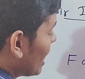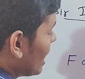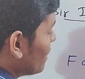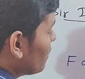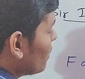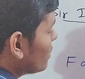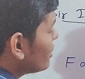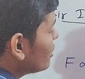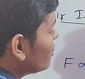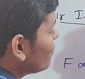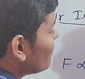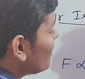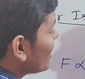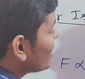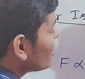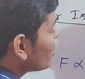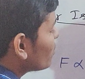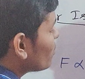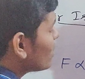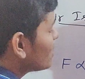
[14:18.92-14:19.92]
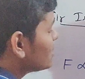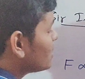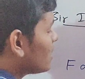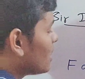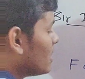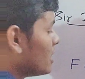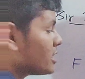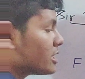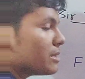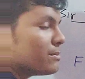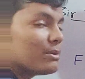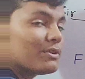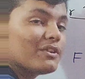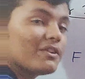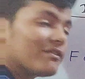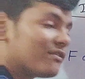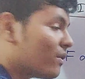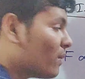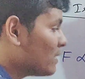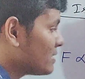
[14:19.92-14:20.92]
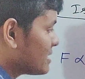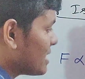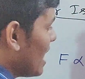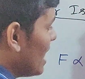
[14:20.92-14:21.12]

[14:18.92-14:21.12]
He wanted to find out what is the relation between force